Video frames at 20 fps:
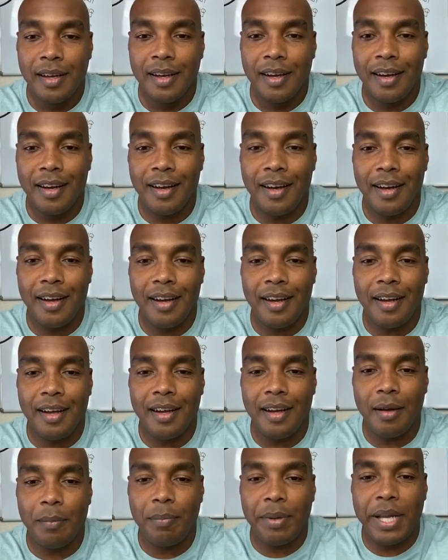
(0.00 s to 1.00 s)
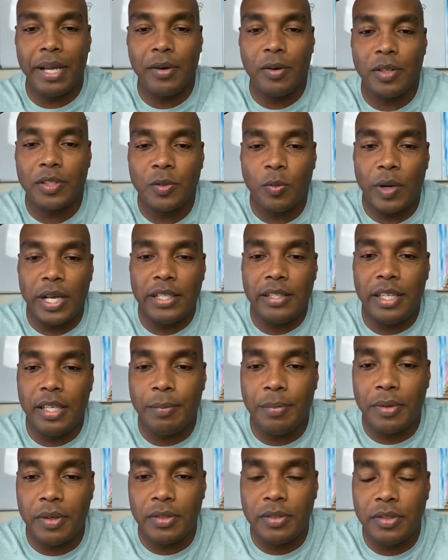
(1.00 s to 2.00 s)
Uh, paid courses way
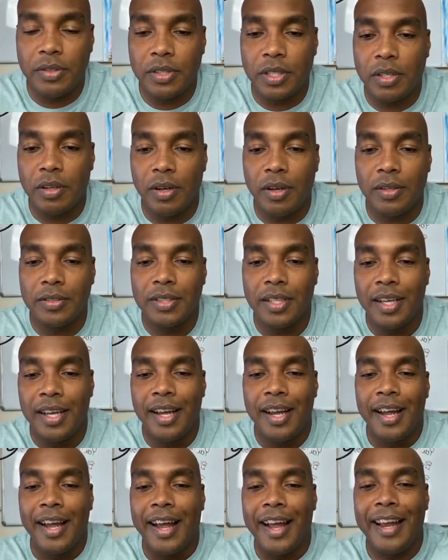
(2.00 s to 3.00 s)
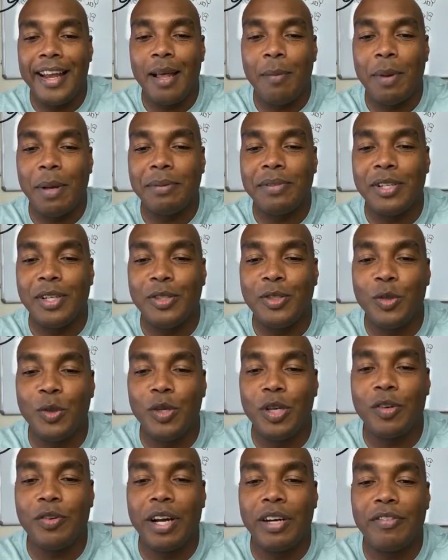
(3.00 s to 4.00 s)
deeper, choosing calls. Any updates on your tool you're
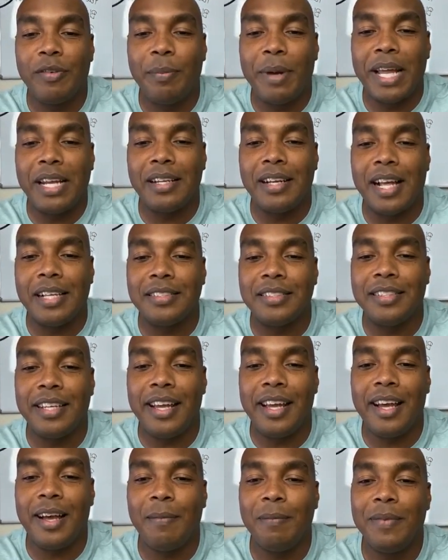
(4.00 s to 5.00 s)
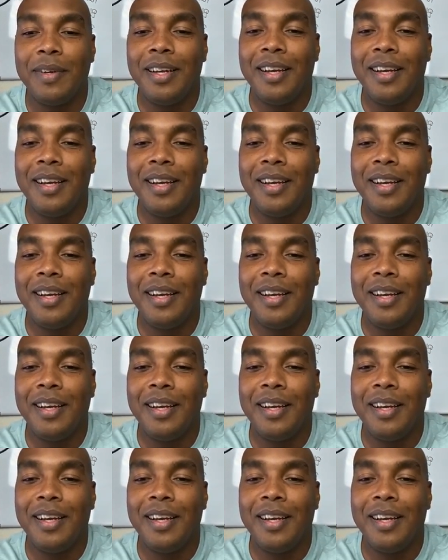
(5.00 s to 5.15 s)
creating for beta.sam?